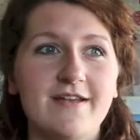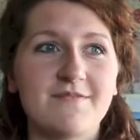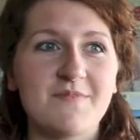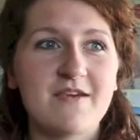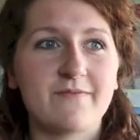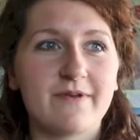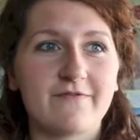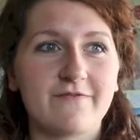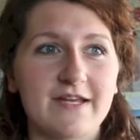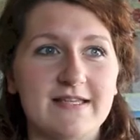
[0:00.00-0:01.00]
and meet up with
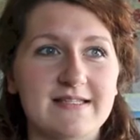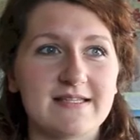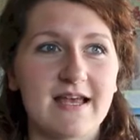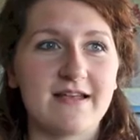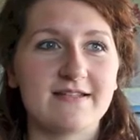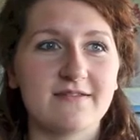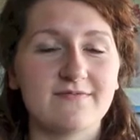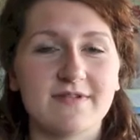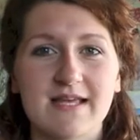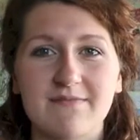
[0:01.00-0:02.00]
my friends. I
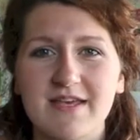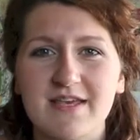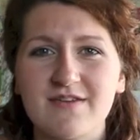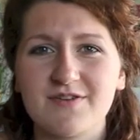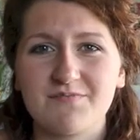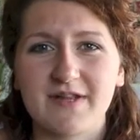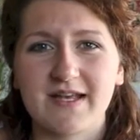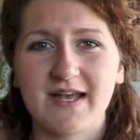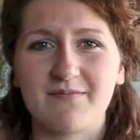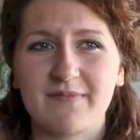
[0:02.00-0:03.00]
didn't want to take my huge
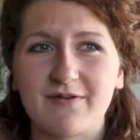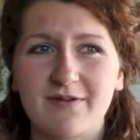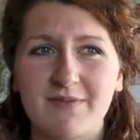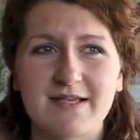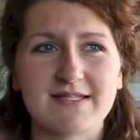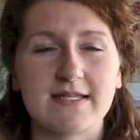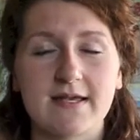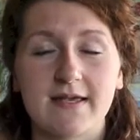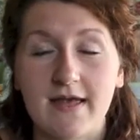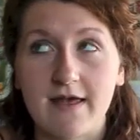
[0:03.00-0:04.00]
black handbag with me because I
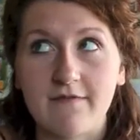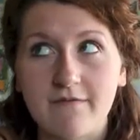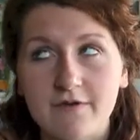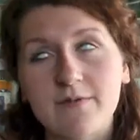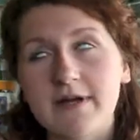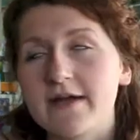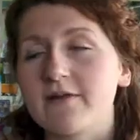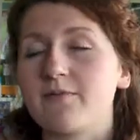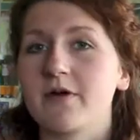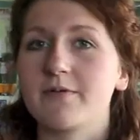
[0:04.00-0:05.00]
take it everywhere
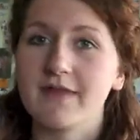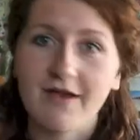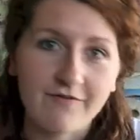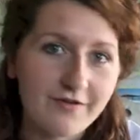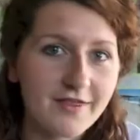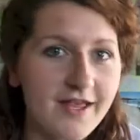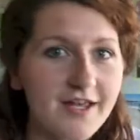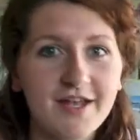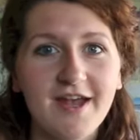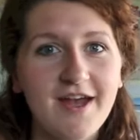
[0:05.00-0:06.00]
and wear it with
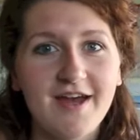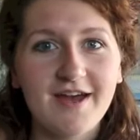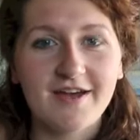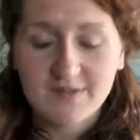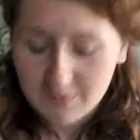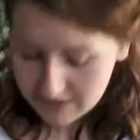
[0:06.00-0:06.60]
everything. I just